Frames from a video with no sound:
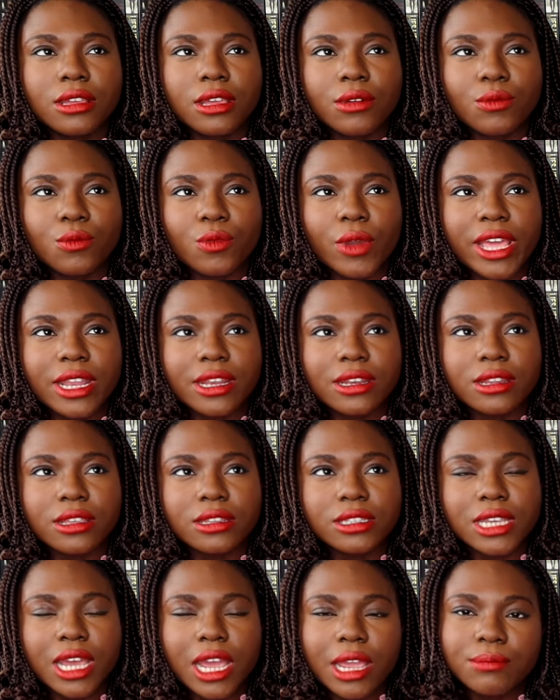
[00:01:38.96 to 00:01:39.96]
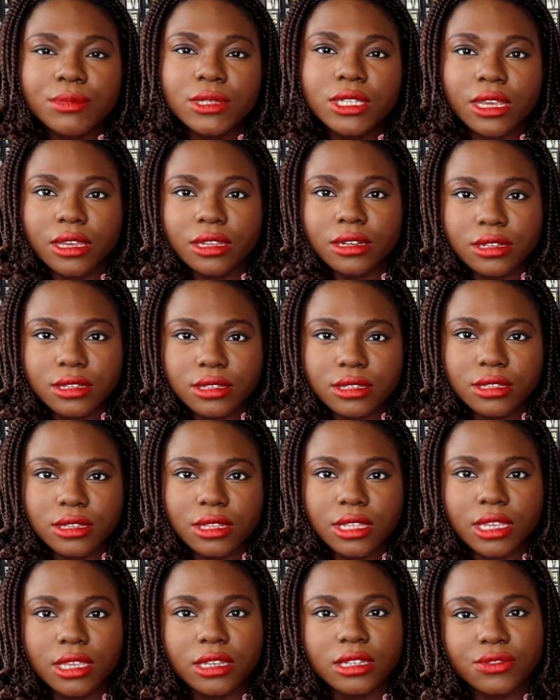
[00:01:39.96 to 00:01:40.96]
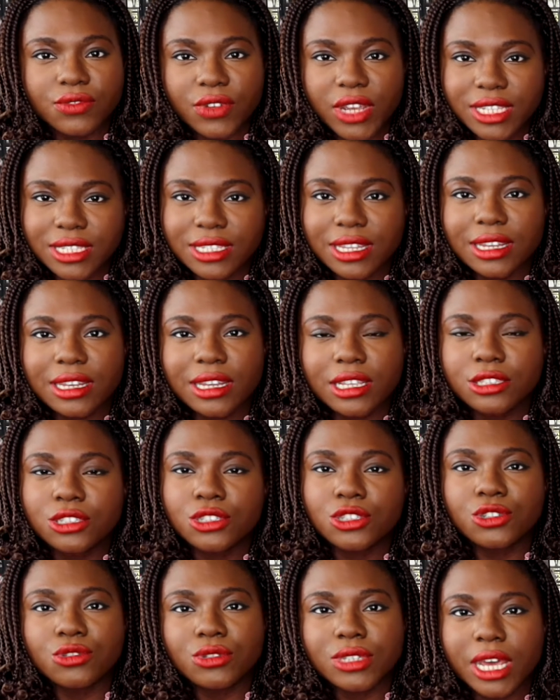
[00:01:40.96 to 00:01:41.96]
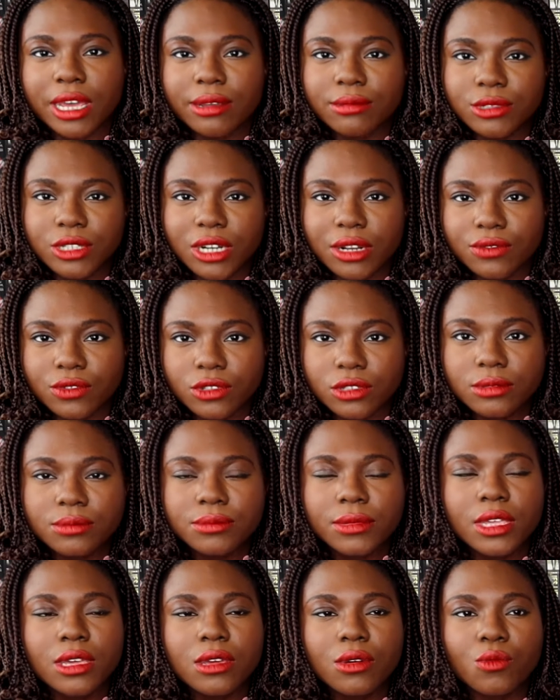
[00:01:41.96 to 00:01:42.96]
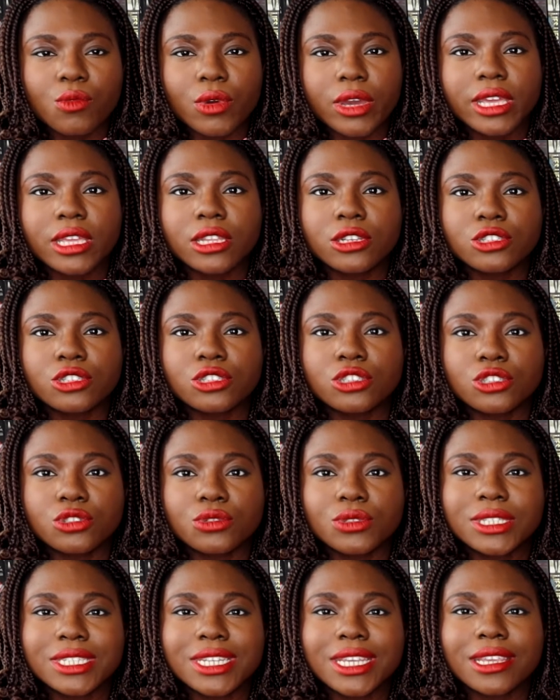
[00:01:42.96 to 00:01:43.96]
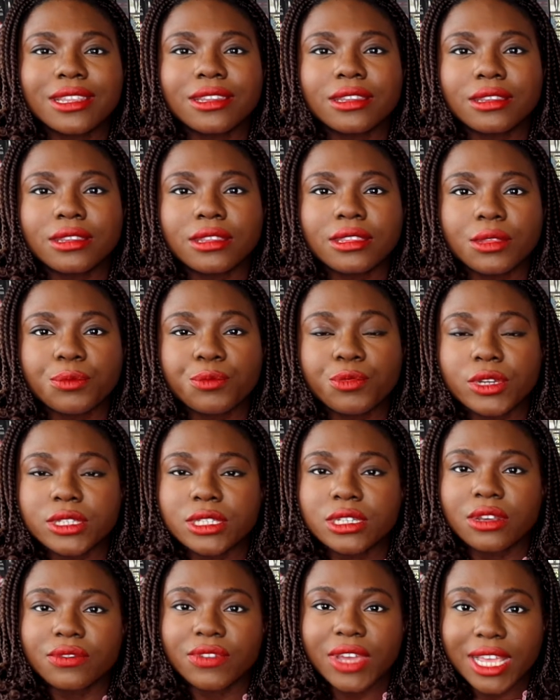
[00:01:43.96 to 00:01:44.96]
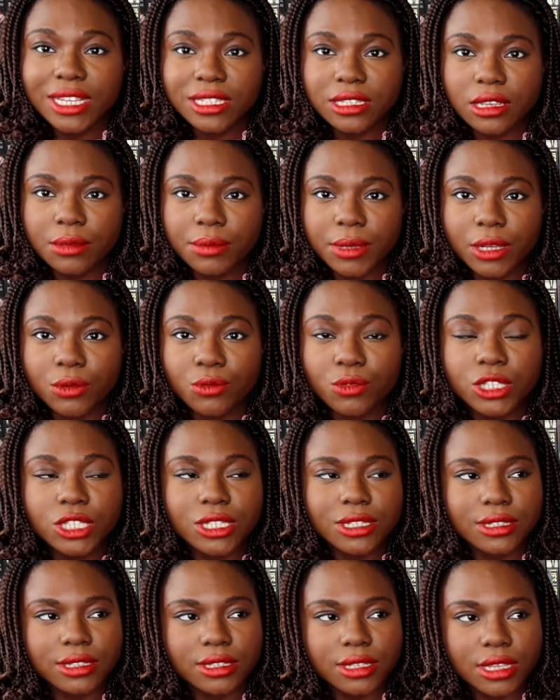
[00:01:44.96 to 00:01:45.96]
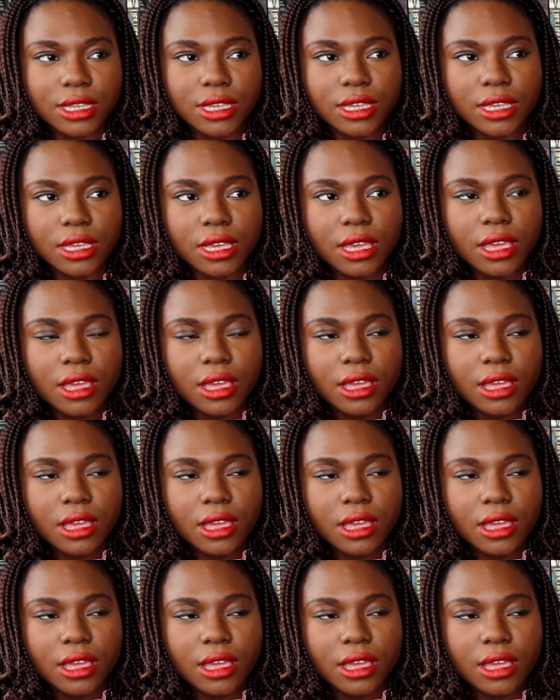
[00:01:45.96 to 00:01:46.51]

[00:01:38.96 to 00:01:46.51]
When Timeturners, the device that lets you time travel, were introduced in The Prison of Azkaban, which is the